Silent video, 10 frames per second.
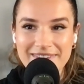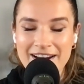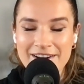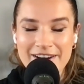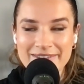I
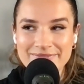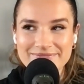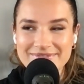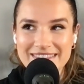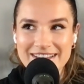agree.
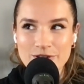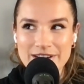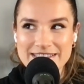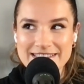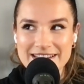
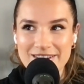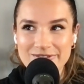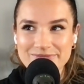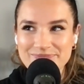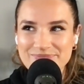Crazy
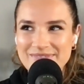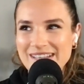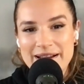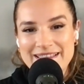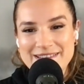stuff.
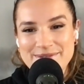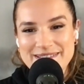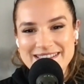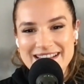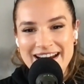But this
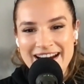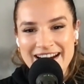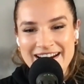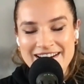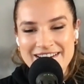was
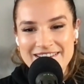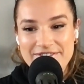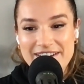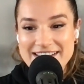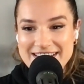a
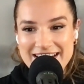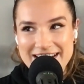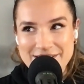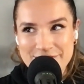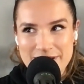fascinating
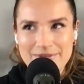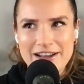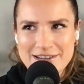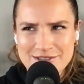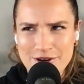history. I'm glad
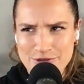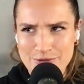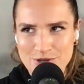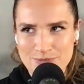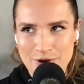I just know so
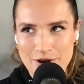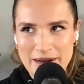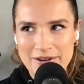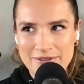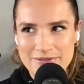much more
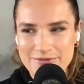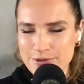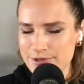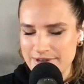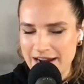about
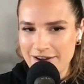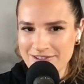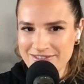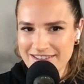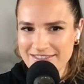voodoo
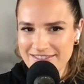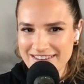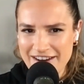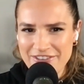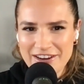now.
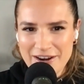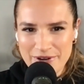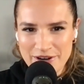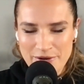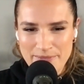I feel like I
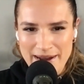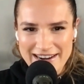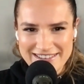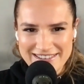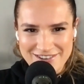want to go back and